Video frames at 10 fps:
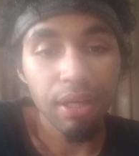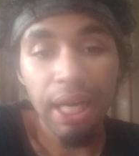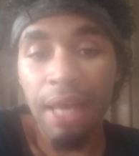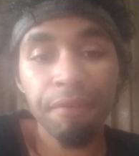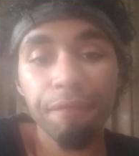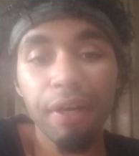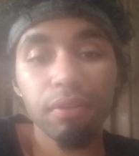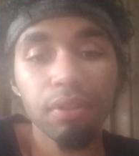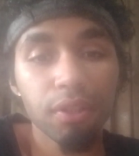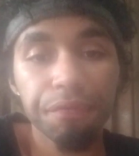I haven't
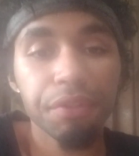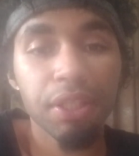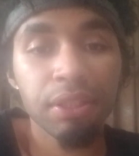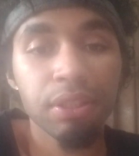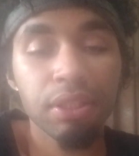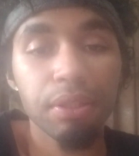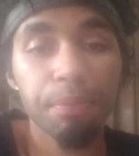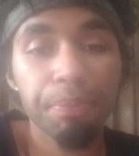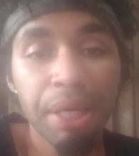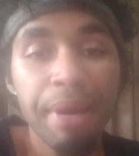found love yet.
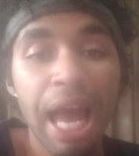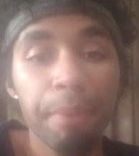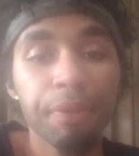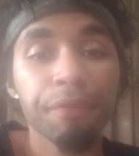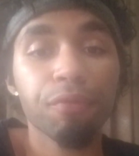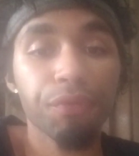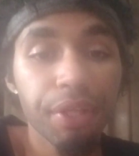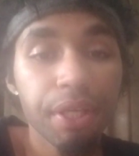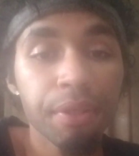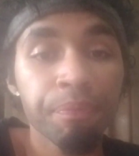But I'm happy for
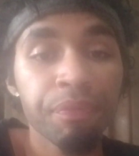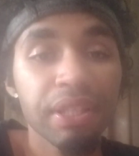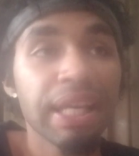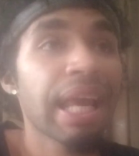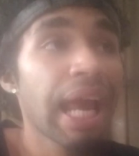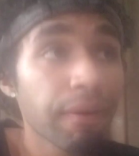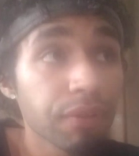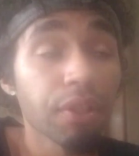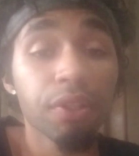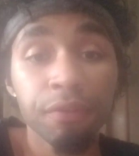them. They have
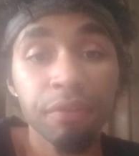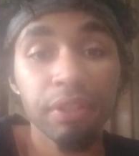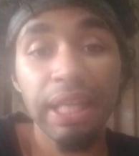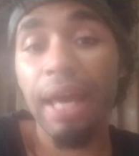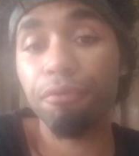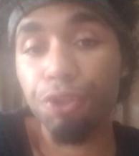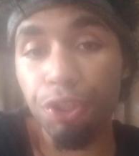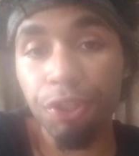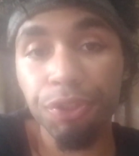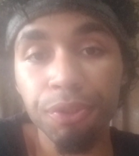love. And they have
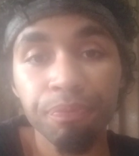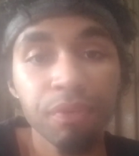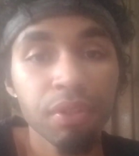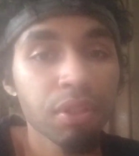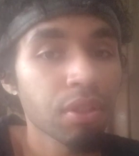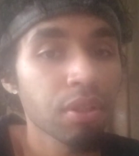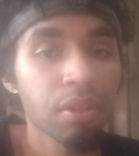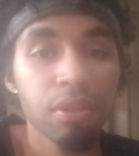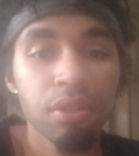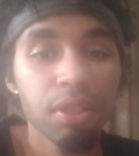each other.
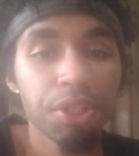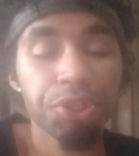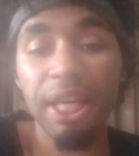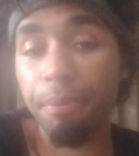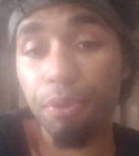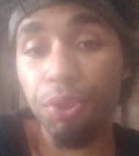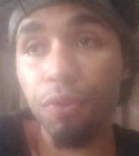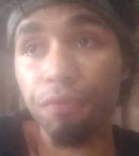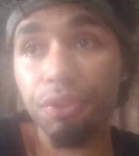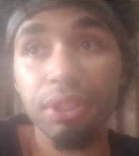And shame on
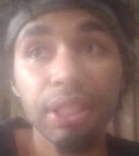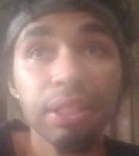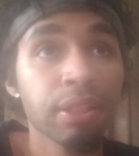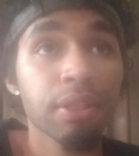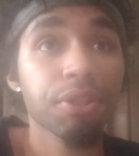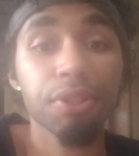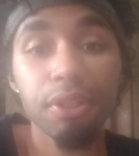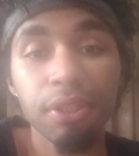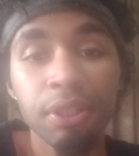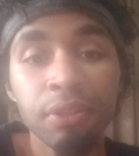you for thinking they're
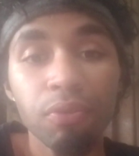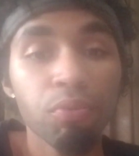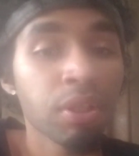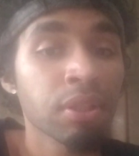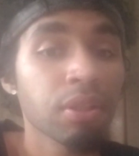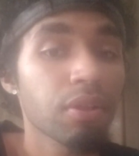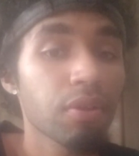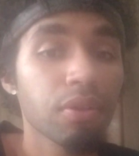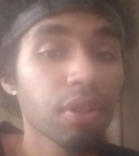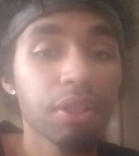sinning when
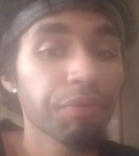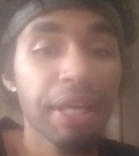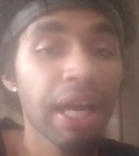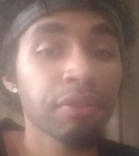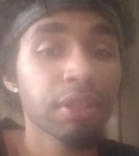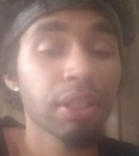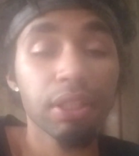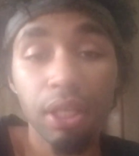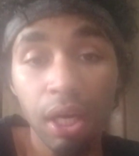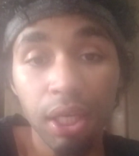in reality
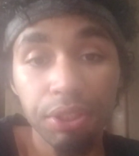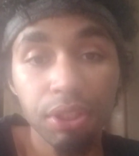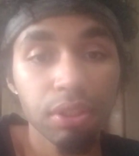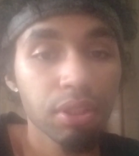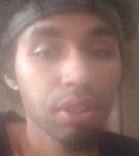they're not.